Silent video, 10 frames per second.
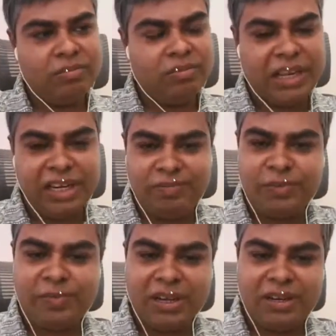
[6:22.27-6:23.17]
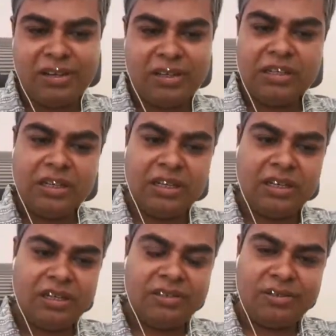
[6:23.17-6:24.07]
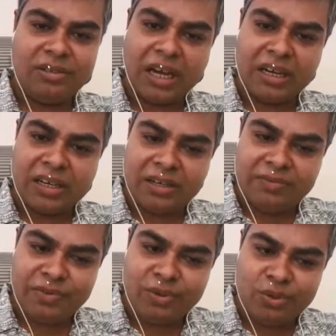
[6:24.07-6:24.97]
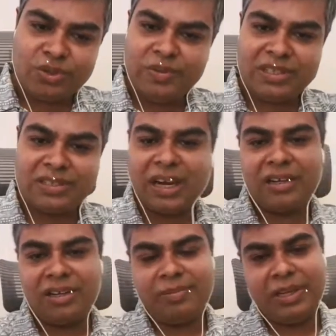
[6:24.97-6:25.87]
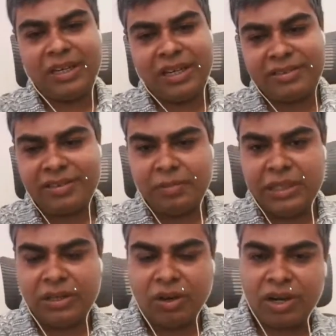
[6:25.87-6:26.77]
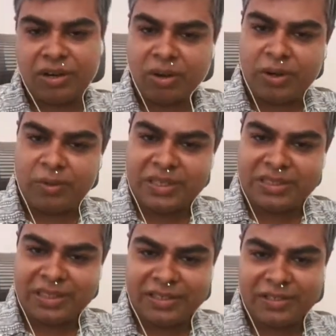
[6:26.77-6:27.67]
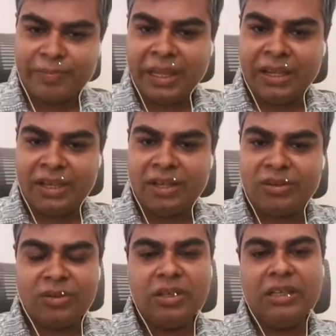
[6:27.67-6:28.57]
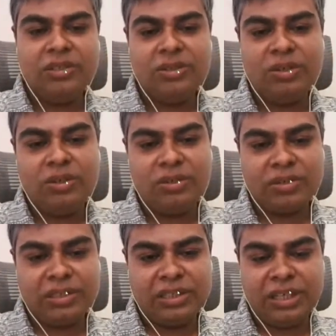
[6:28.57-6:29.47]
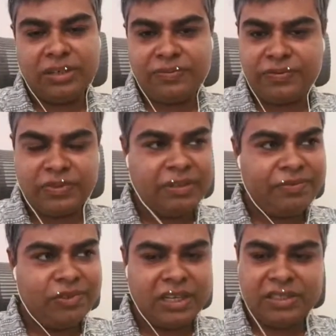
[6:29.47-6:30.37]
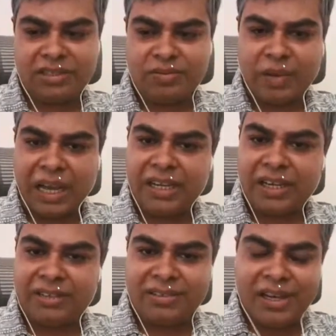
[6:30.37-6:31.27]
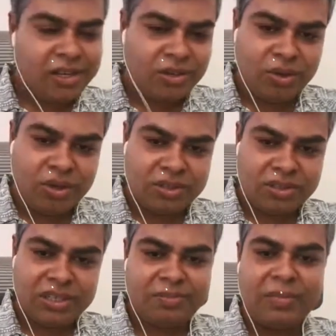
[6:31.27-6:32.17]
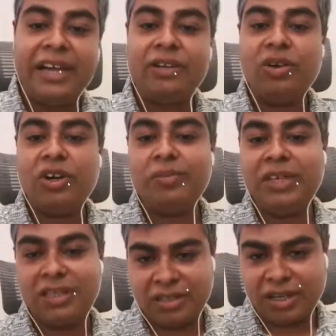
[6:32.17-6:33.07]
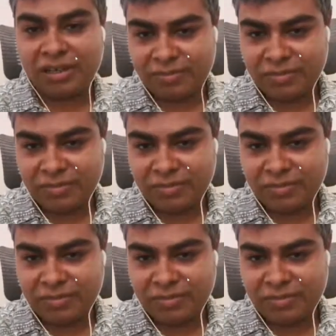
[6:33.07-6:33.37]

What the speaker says: many people are confused with startup and an SME or a normal business. So if you are just buying and selling goods, it might not be a startup.